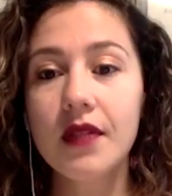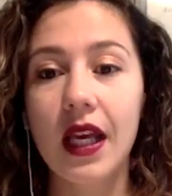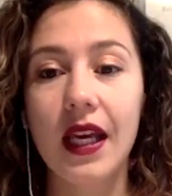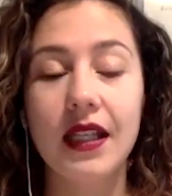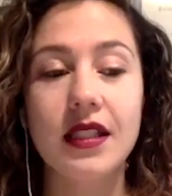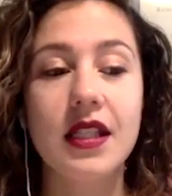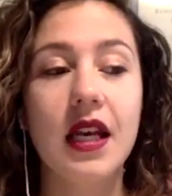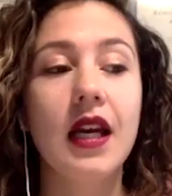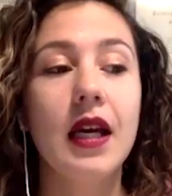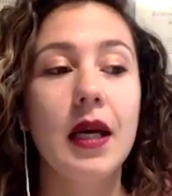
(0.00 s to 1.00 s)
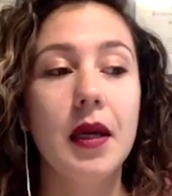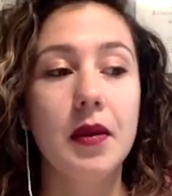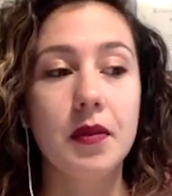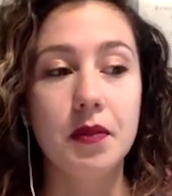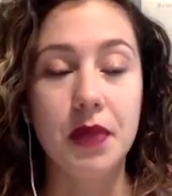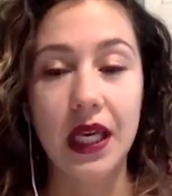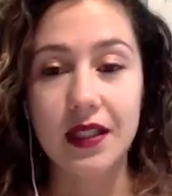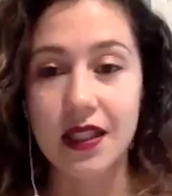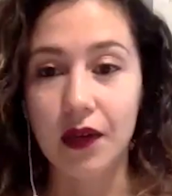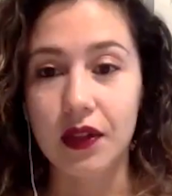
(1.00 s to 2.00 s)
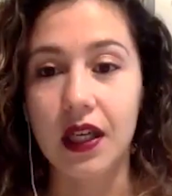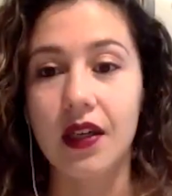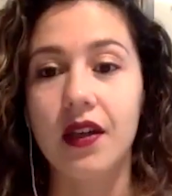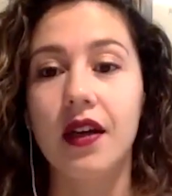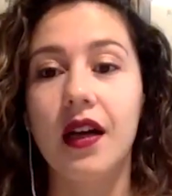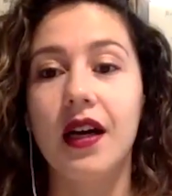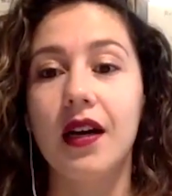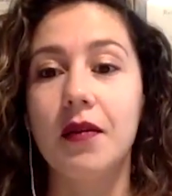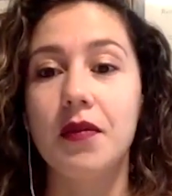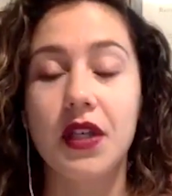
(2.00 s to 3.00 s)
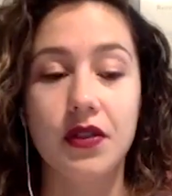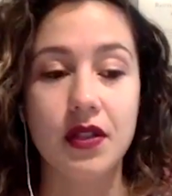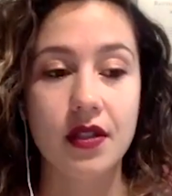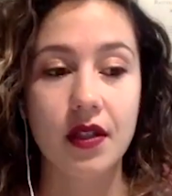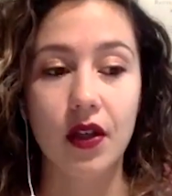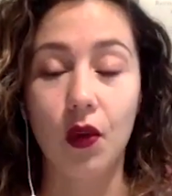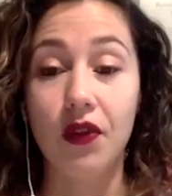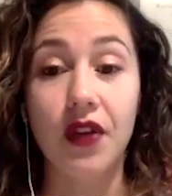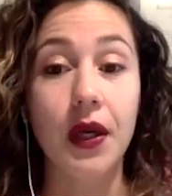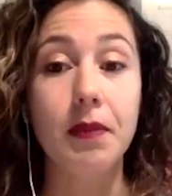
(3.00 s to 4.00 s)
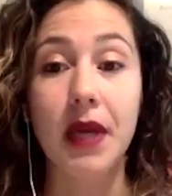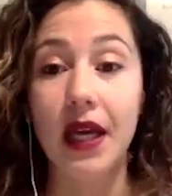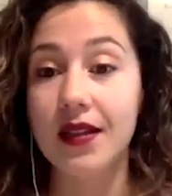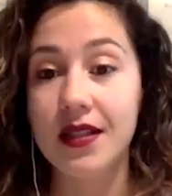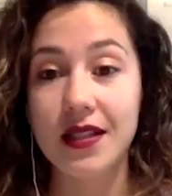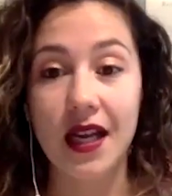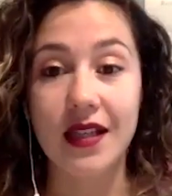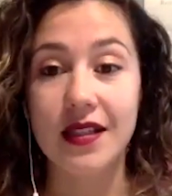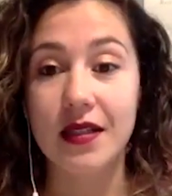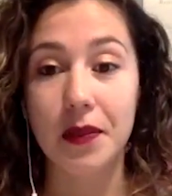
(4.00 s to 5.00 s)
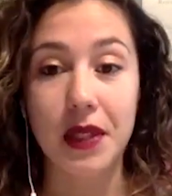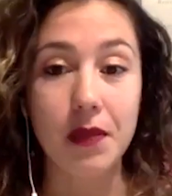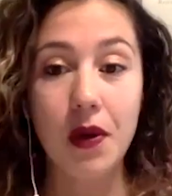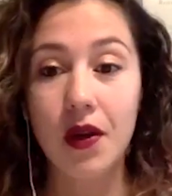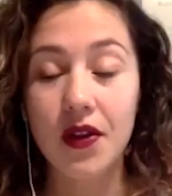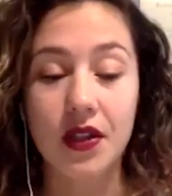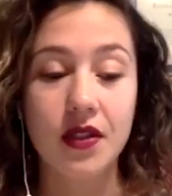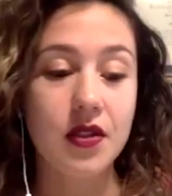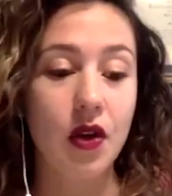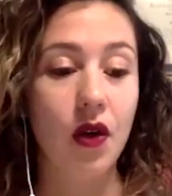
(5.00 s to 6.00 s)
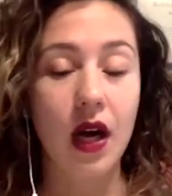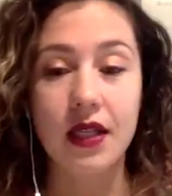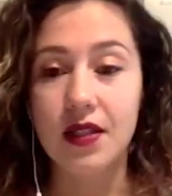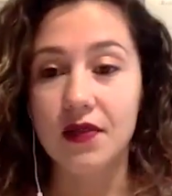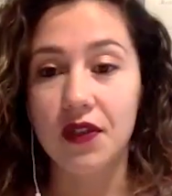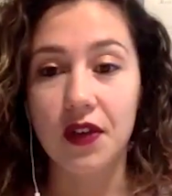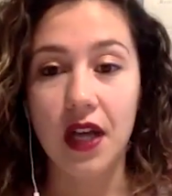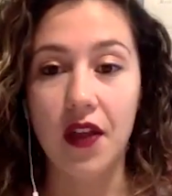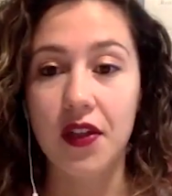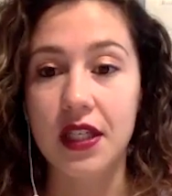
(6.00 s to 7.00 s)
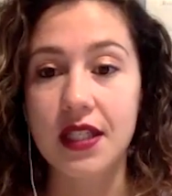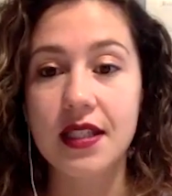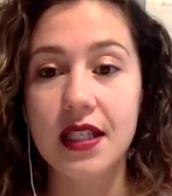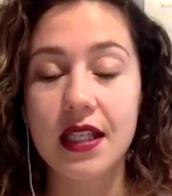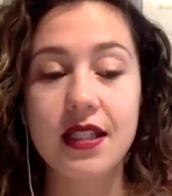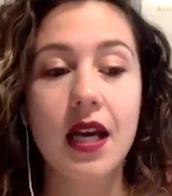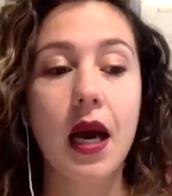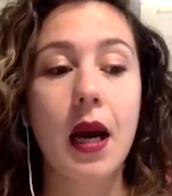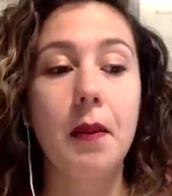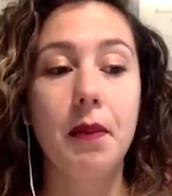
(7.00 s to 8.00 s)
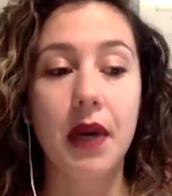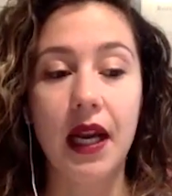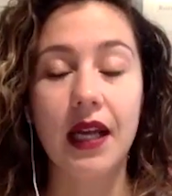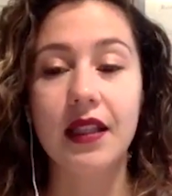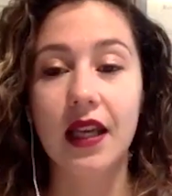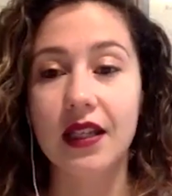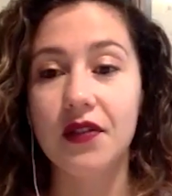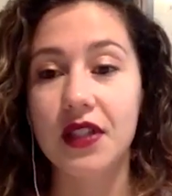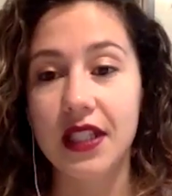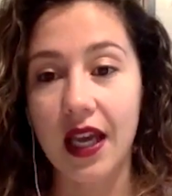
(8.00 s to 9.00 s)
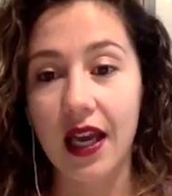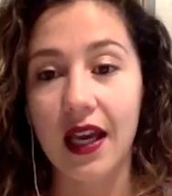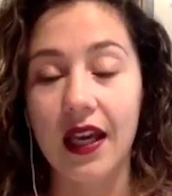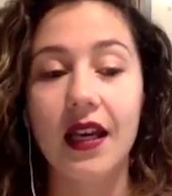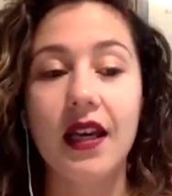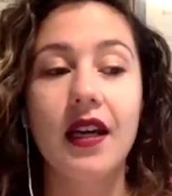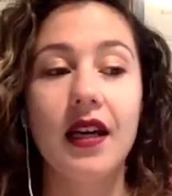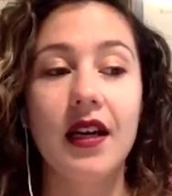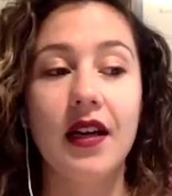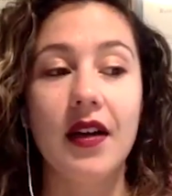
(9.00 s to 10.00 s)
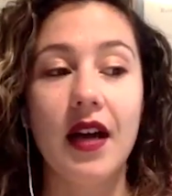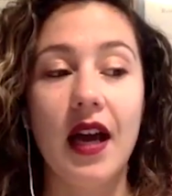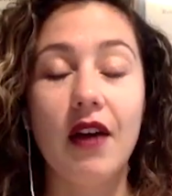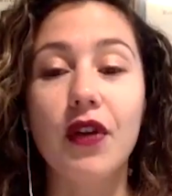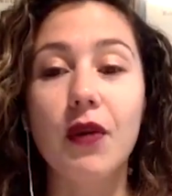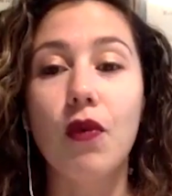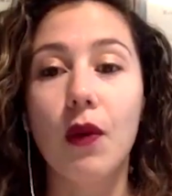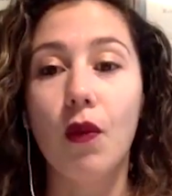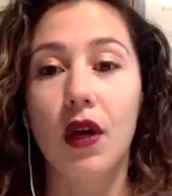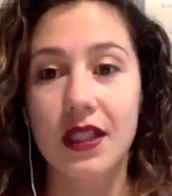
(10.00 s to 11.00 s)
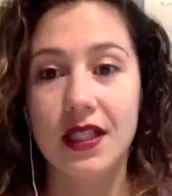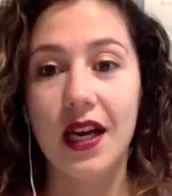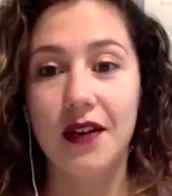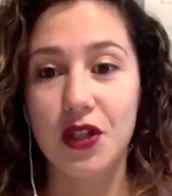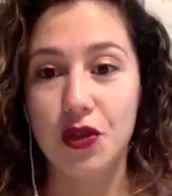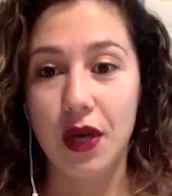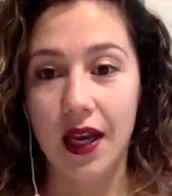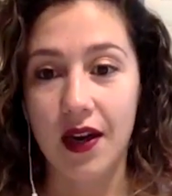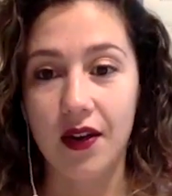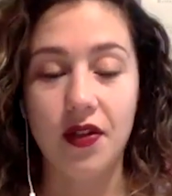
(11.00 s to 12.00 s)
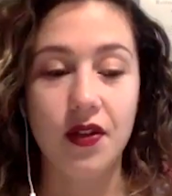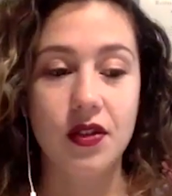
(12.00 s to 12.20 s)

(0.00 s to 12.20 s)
and being down there, there's, we're very mixed as a people. There's all kinds of different ethnicities, but at the end of the day, everyone wanted to have straight hair. There's